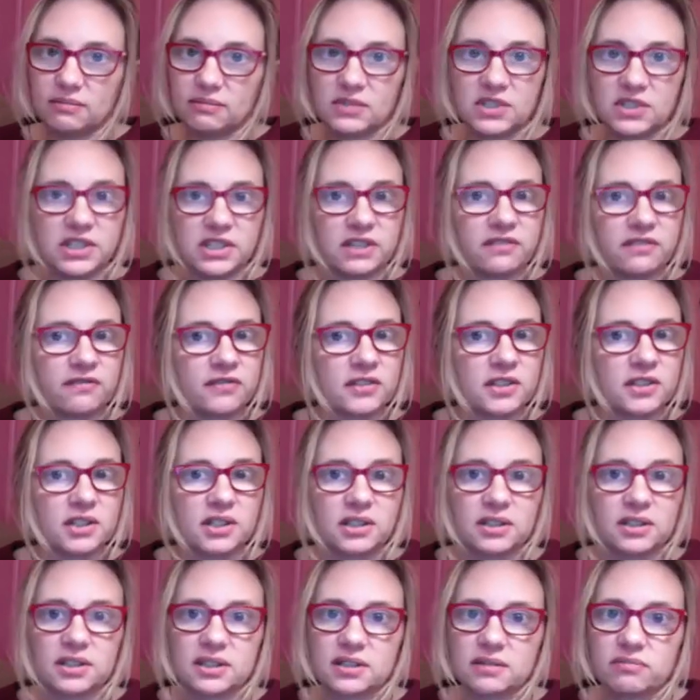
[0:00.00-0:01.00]

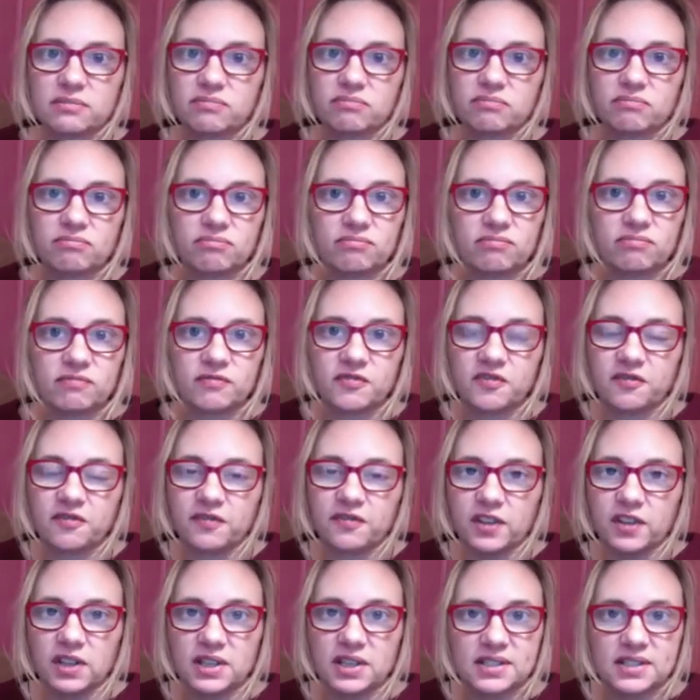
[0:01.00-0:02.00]
different
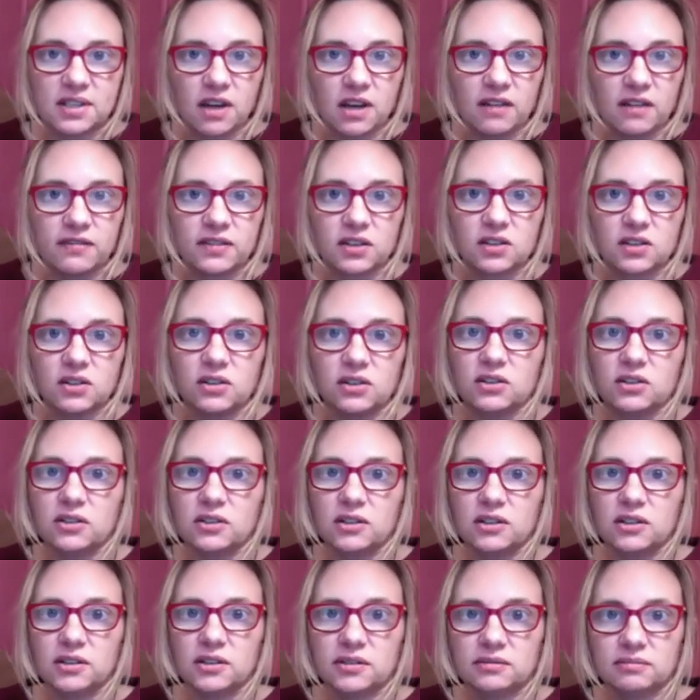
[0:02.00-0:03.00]

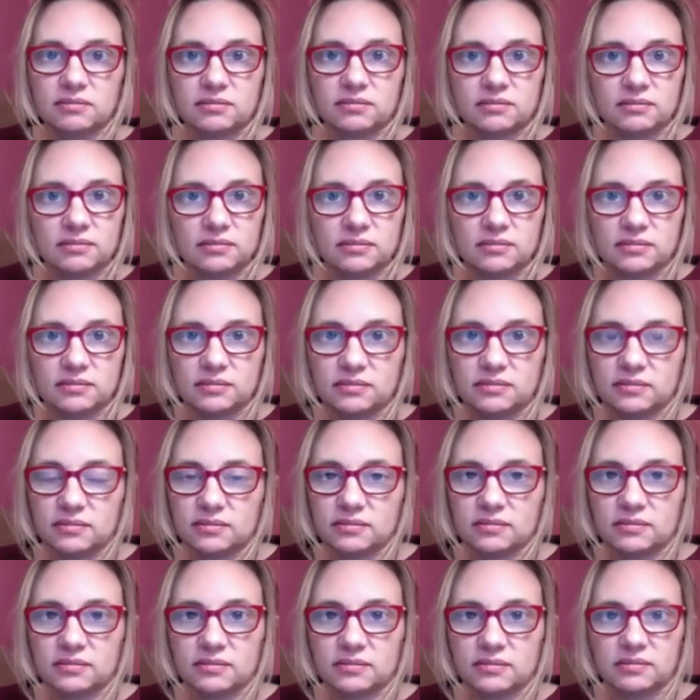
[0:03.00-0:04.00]
philosophical,
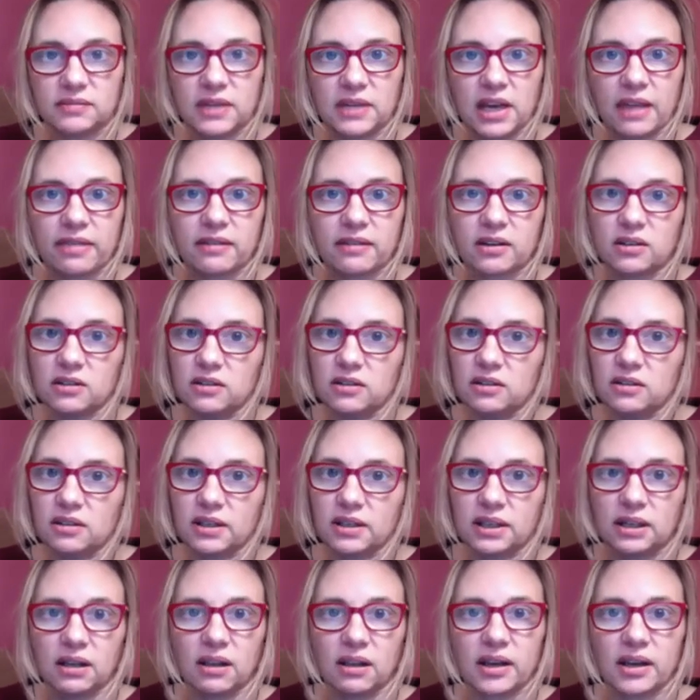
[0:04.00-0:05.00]
ethical,
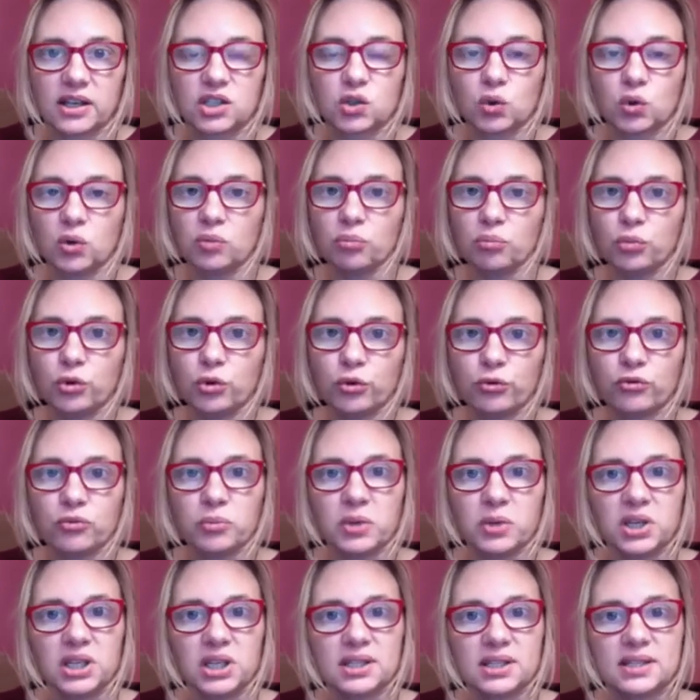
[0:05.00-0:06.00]
intellectual
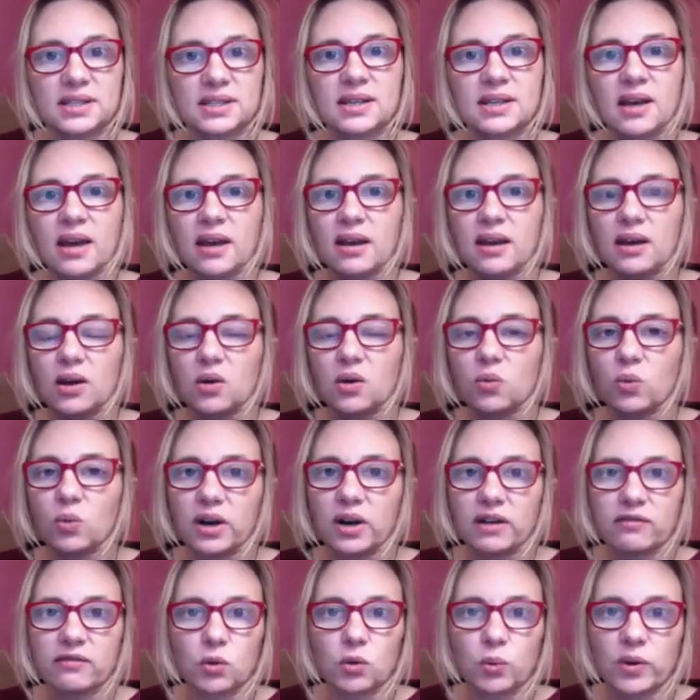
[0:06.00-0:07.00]
movements,
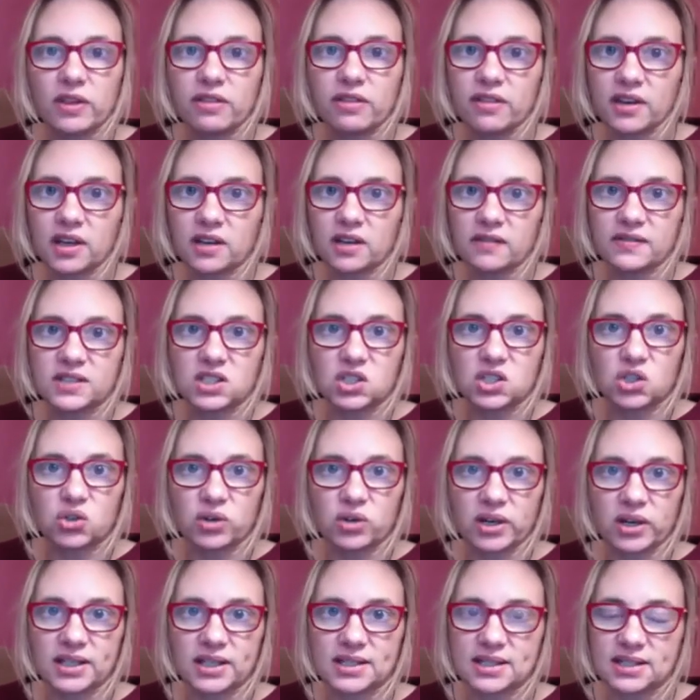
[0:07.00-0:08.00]
whatever we think of as the
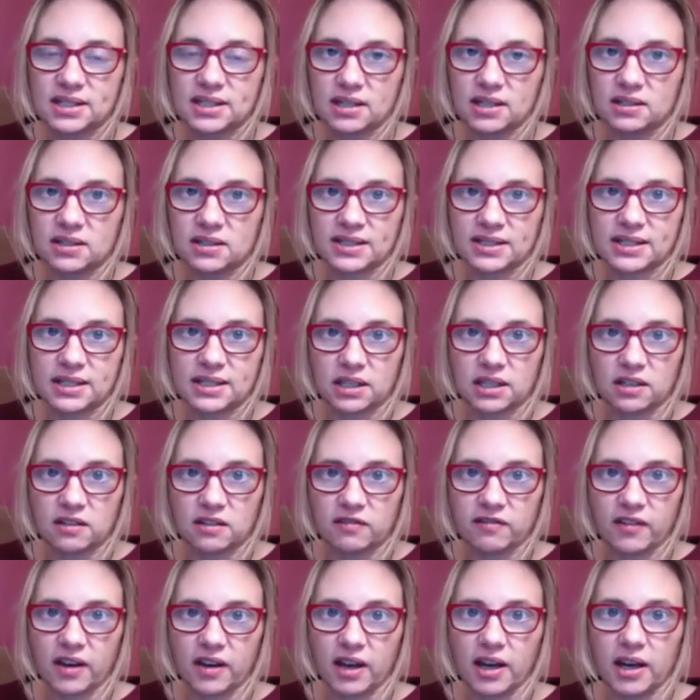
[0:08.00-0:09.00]
transcendental
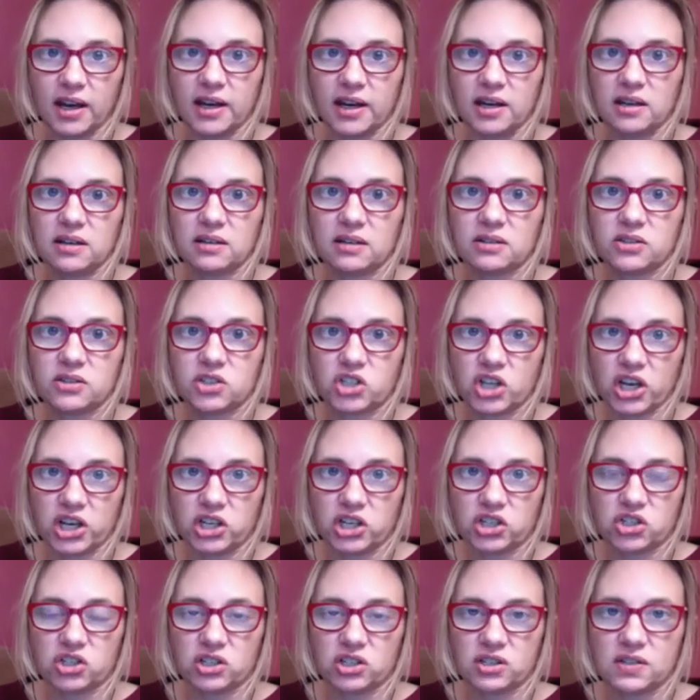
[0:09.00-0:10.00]
signified
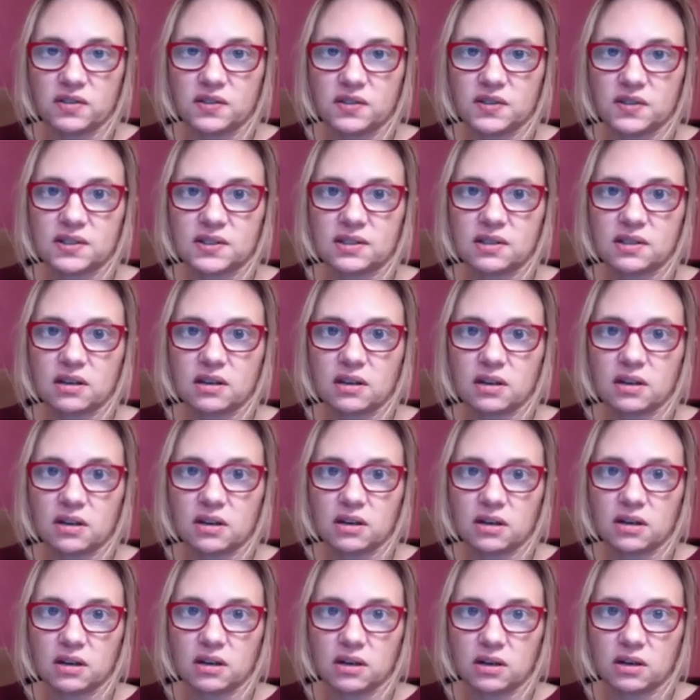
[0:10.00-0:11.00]
changes
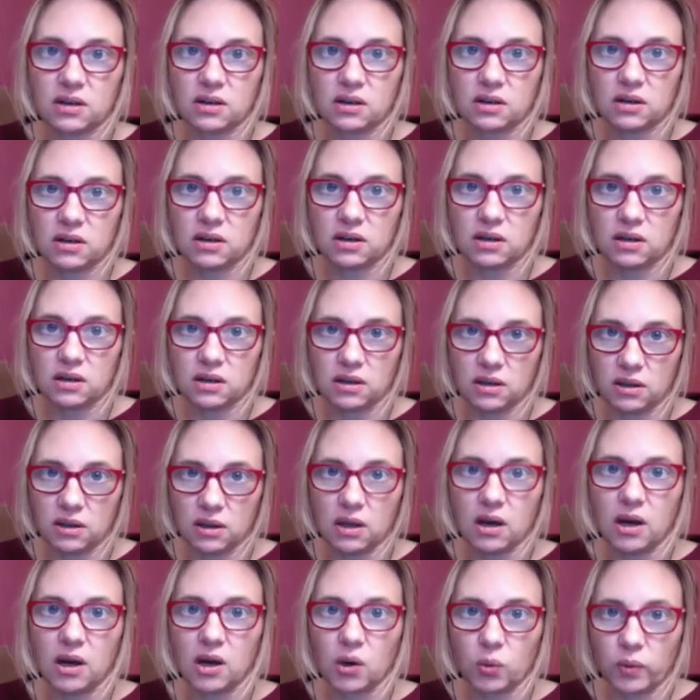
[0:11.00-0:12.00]

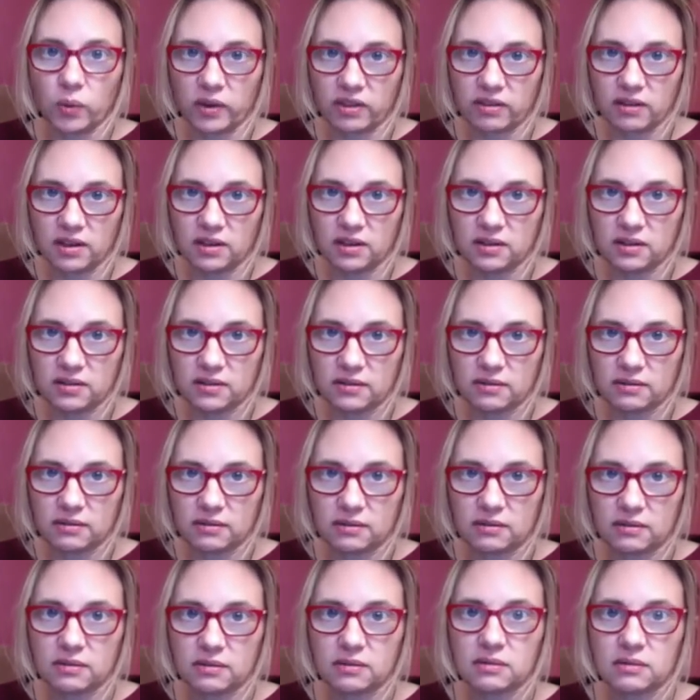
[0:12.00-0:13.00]
along with
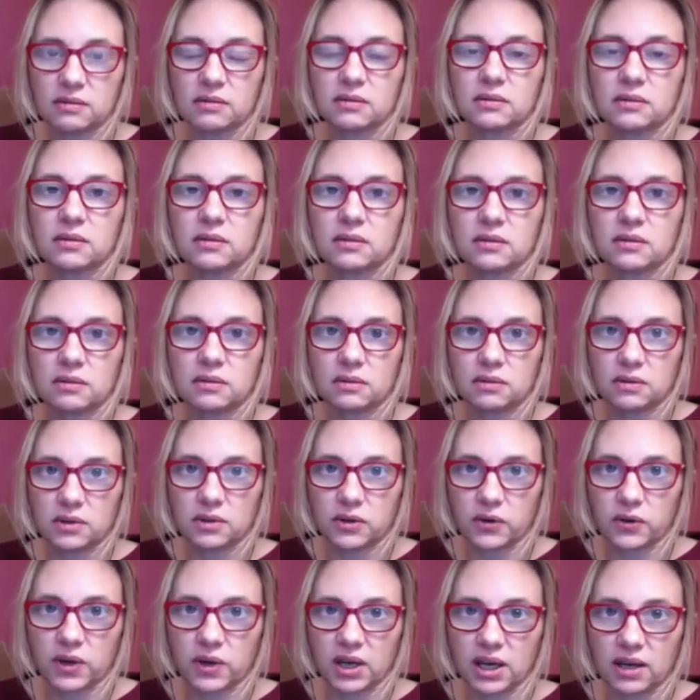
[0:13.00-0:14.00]

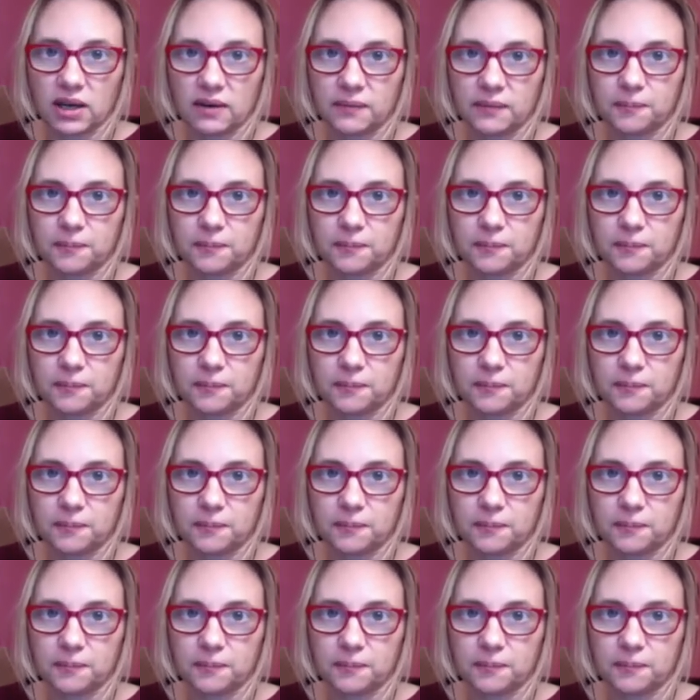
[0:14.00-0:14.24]
it. Okay.